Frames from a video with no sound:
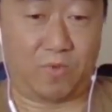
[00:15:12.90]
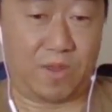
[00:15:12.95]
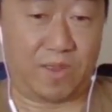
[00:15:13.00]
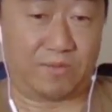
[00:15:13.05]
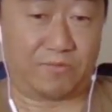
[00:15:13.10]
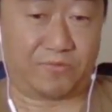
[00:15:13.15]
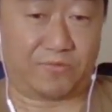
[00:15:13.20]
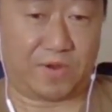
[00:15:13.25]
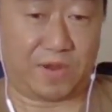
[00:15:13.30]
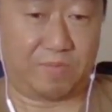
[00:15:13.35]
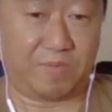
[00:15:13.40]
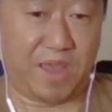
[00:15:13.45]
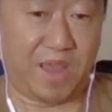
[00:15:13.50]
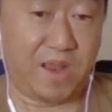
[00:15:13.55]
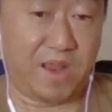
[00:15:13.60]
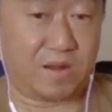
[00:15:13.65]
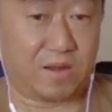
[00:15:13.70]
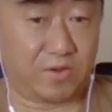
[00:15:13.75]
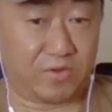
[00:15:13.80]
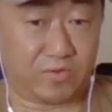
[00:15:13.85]
It went
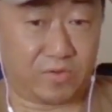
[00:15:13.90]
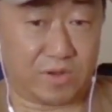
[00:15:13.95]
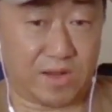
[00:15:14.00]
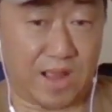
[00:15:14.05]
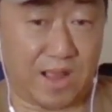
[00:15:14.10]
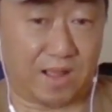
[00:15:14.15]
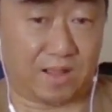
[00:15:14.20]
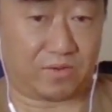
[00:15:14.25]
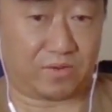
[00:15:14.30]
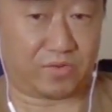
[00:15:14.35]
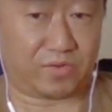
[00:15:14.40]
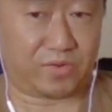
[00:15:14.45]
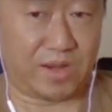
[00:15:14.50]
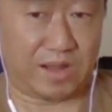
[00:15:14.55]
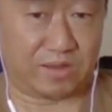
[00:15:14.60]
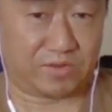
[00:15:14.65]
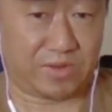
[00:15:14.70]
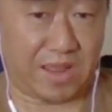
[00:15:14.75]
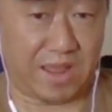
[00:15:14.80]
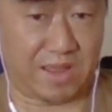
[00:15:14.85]
from
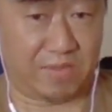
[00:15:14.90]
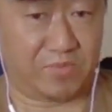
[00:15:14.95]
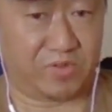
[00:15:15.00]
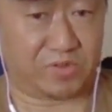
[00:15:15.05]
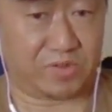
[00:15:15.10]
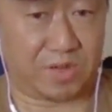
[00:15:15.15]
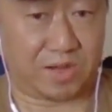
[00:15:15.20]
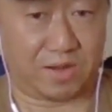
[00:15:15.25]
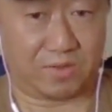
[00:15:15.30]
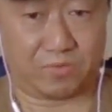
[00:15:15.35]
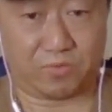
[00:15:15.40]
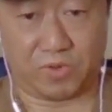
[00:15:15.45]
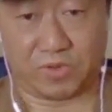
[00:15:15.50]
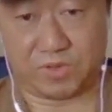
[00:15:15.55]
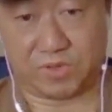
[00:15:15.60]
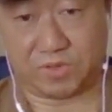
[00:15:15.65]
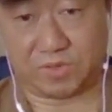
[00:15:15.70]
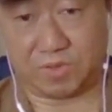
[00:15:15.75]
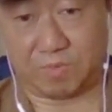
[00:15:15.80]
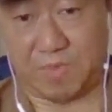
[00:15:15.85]
$800 now to
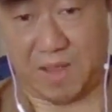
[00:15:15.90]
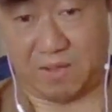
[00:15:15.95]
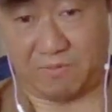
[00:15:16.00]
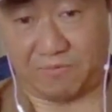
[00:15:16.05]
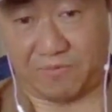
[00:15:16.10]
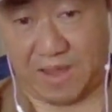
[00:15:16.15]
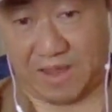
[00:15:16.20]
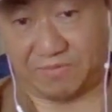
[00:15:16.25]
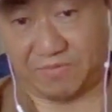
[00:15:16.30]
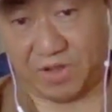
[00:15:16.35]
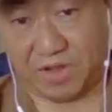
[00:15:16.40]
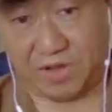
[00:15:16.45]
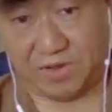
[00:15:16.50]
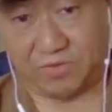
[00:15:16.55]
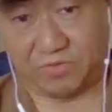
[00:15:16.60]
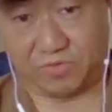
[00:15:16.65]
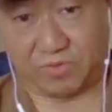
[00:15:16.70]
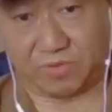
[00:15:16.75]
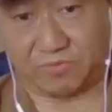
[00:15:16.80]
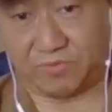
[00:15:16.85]
Amazon, which is about
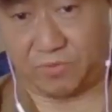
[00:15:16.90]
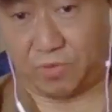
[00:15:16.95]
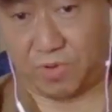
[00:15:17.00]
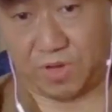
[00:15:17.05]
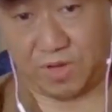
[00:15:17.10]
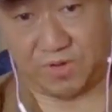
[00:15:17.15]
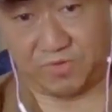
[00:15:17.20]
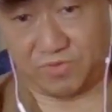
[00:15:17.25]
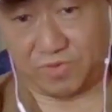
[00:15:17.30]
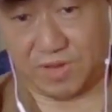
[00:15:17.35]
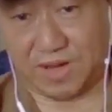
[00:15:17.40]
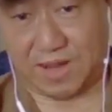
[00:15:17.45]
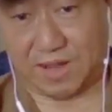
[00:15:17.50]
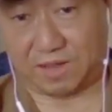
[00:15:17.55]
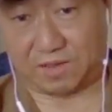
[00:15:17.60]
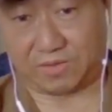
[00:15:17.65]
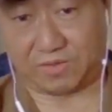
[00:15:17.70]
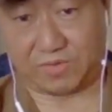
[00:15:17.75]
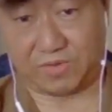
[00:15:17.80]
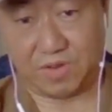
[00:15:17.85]

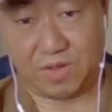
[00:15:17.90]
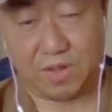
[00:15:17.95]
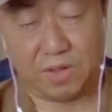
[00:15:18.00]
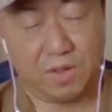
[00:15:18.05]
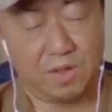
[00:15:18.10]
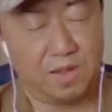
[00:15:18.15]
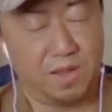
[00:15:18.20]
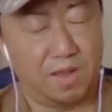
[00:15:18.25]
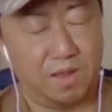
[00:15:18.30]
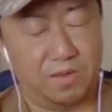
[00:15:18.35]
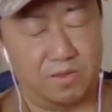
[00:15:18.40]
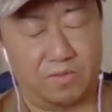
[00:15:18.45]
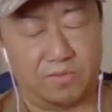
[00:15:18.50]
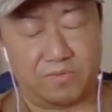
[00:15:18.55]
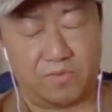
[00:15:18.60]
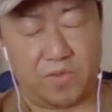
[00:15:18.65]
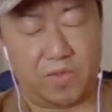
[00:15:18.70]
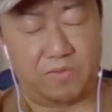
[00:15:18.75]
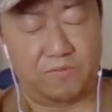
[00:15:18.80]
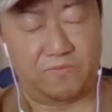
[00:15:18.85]
$400.
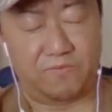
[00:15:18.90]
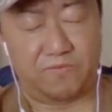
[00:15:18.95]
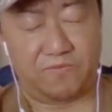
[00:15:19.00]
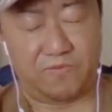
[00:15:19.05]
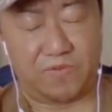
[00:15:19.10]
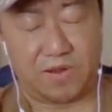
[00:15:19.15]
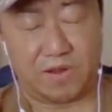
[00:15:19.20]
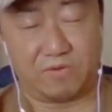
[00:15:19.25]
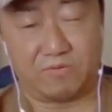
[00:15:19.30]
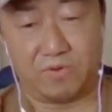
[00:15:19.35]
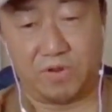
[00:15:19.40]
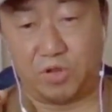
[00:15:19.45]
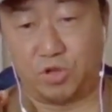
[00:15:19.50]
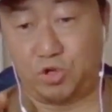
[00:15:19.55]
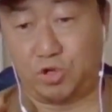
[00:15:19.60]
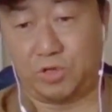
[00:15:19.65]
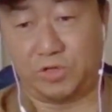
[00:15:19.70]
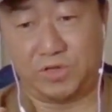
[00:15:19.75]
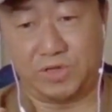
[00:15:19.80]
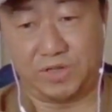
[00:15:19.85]
It is a
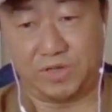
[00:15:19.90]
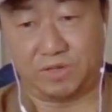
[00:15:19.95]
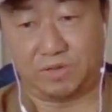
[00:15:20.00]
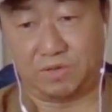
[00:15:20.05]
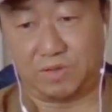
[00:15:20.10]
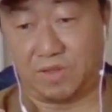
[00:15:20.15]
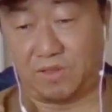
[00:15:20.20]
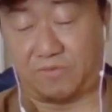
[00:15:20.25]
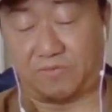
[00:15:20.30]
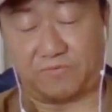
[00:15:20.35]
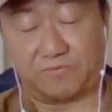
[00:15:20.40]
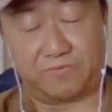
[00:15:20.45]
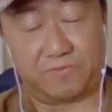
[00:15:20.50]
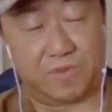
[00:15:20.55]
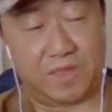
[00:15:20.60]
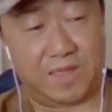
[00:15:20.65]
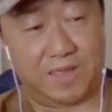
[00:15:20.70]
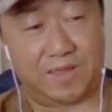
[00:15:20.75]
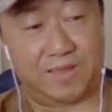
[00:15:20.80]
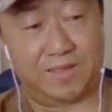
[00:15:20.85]
very good deal.
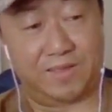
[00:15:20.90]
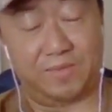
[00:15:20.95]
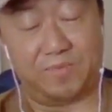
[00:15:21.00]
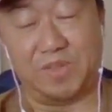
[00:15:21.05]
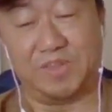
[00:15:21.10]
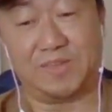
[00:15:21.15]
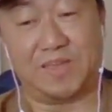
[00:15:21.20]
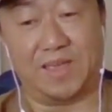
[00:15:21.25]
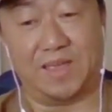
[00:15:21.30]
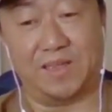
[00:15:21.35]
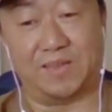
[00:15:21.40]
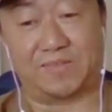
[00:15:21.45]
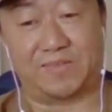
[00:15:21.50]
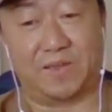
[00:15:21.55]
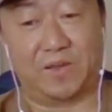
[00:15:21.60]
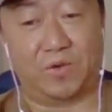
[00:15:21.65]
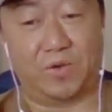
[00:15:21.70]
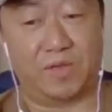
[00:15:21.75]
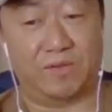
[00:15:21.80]
Let me tell you.